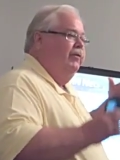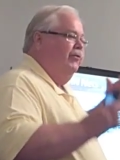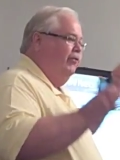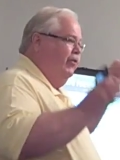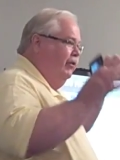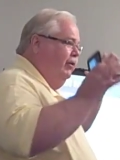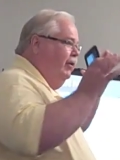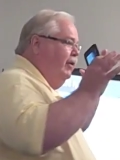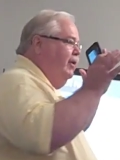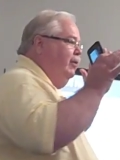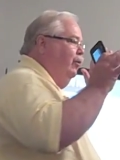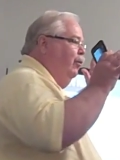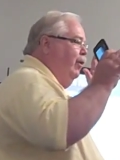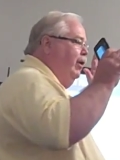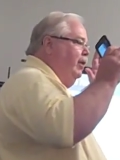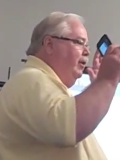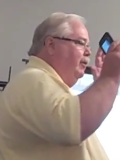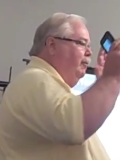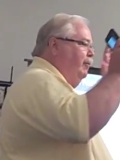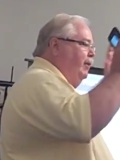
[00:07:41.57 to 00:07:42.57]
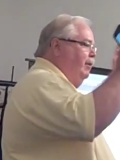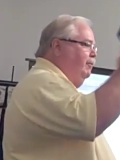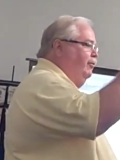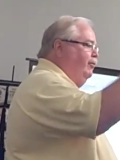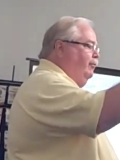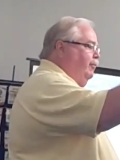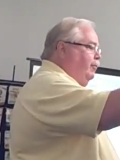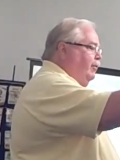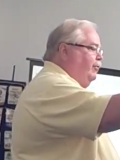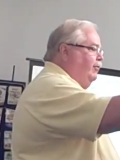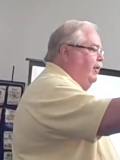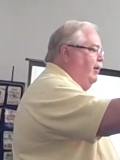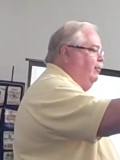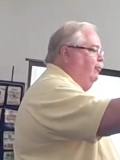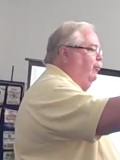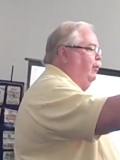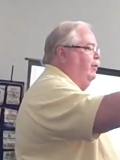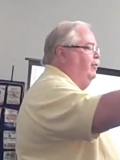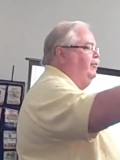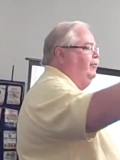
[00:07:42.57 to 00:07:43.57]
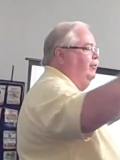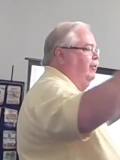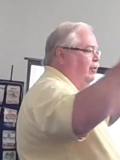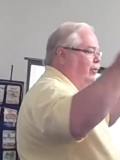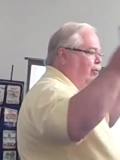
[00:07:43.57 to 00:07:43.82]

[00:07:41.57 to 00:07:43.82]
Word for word: Generally, the weather months from the southwest to